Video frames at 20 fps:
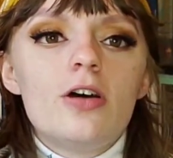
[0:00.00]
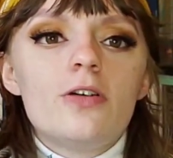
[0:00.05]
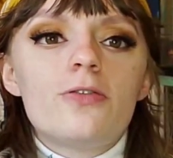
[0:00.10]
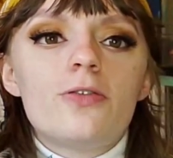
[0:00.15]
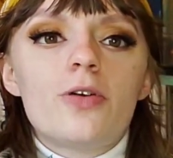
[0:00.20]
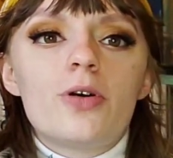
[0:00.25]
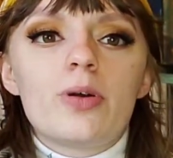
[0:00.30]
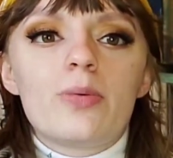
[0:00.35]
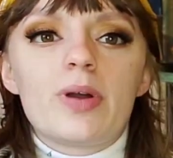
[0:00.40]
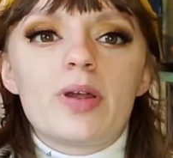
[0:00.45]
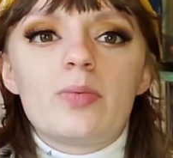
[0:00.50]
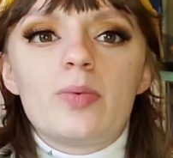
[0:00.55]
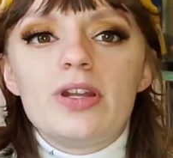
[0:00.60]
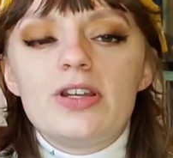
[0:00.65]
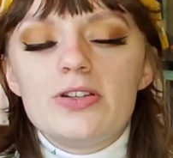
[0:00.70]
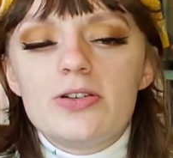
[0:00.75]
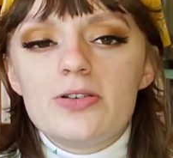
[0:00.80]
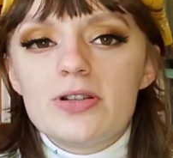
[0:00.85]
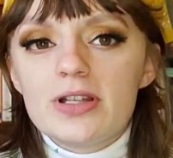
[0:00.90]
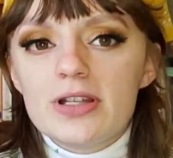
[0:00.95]
for when we
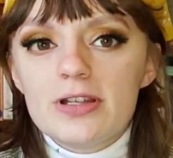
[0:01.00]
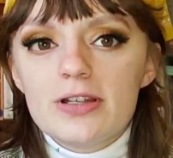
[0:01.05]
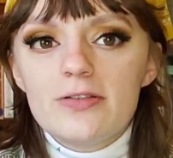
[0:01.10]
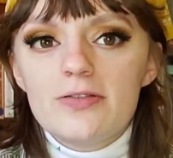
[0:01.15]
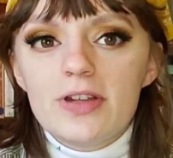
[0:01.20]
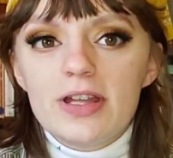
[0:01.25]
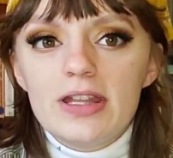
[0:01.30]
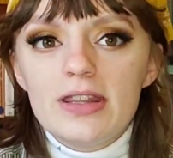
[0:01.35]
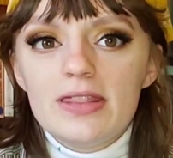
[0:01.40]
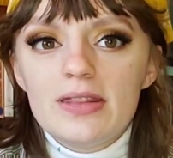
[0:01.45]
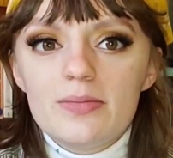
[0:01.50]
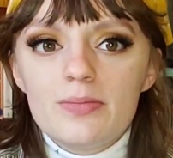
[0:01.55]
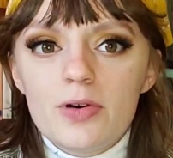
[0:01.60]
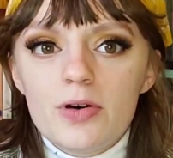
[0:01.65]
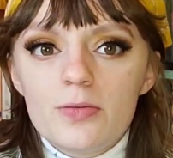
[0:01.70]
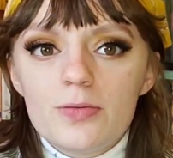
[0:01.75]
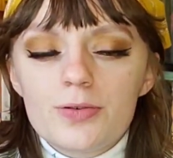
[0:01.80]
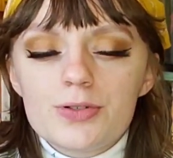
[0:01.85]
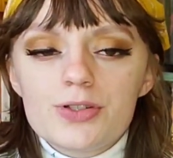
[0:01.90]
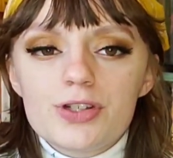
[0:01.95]
do live in the
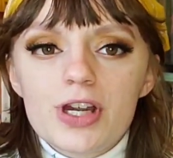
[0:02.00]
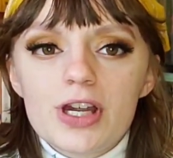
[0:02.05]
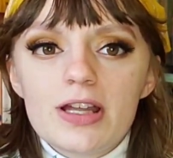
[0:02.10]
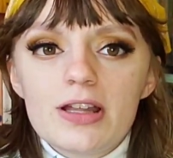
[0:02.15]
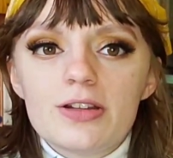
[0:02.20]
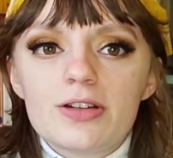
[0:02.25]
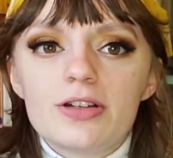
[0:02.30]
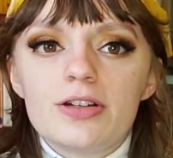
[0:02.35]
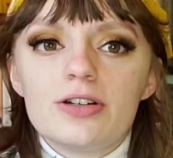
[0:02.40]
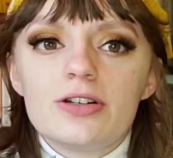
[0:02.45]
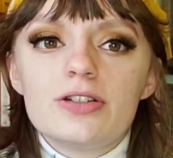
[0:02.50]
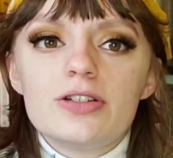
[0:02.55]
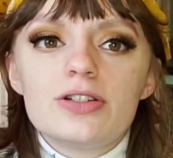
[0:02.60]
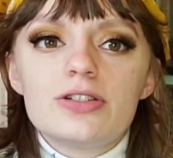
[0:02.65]
mobile trailer.